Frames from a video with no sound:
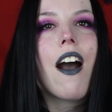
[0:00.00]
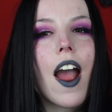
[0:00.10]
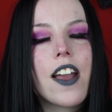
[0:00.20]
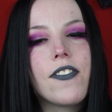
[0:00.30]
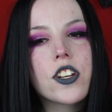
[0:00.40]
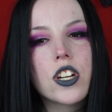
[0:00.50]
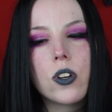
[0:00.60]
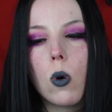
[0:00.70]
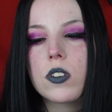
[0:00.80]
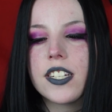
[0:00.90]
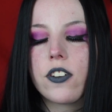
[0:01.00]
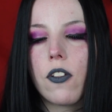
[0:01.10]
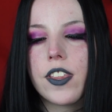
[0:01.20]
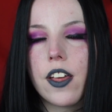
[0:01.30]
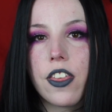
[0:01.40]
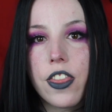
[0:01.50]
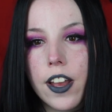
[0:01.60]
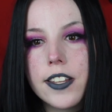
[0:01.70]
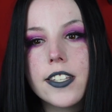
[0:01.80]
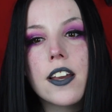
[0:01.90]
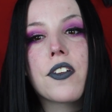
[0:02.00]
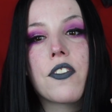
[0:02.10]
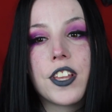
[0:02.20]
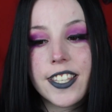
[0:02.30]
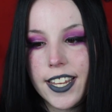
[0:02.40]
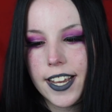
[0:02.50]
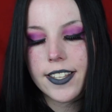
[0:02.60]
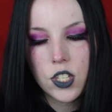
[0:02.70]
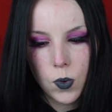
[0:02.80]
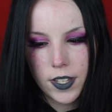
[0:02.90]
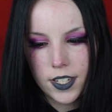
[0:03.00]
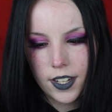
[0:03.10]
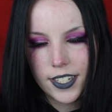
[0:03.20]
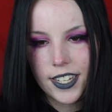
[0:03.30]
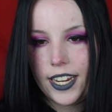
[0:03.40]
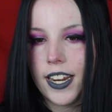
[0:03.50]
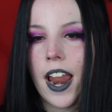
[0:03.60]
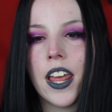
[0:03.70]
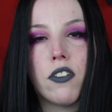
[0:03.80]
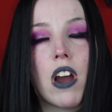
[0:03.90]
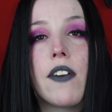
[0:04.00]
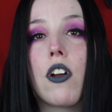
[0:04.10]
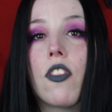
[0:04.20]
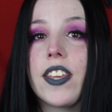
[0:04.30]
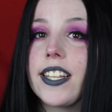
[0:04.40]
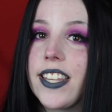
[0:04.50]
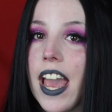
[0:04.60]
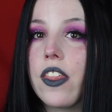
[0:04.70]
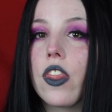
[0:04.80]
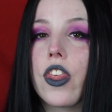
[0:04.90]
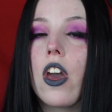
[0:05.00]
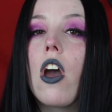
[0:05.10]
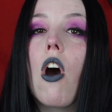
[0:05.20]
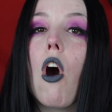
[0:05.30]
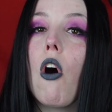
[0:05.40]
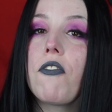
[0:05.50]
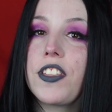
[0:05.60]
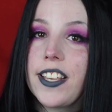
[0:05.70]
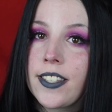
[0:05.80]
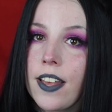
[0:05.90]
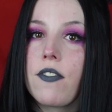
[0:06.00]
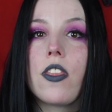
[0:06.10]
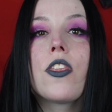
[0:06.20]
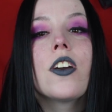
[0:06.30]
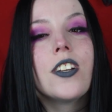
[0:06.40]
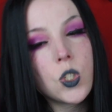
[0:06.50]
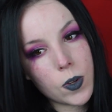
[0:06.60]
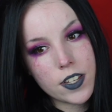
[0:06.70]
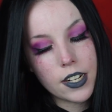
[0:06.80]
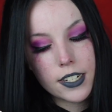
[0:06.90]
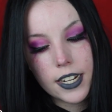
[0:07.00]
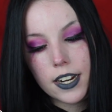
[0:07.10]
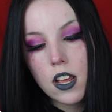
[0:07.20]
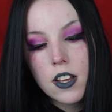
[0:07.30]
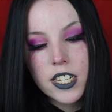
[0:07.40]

I officially ordered it on the 30th of the 6th, 2019, and it arrived on the 10th of the 7th, 2019.